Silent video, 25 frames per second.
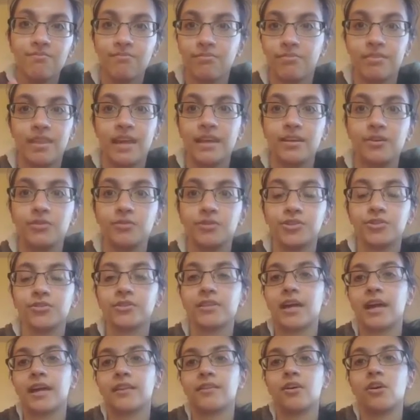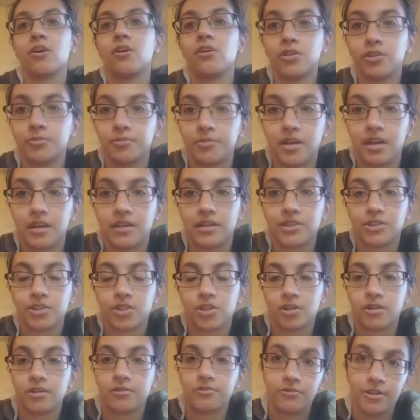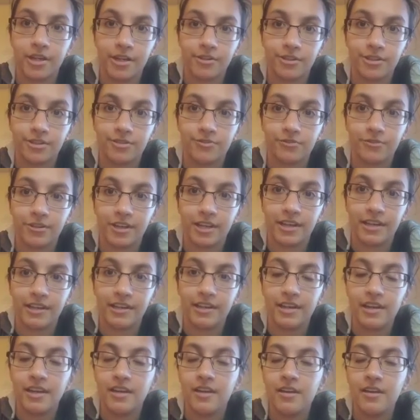They don't do that. All their products are fragrance-free.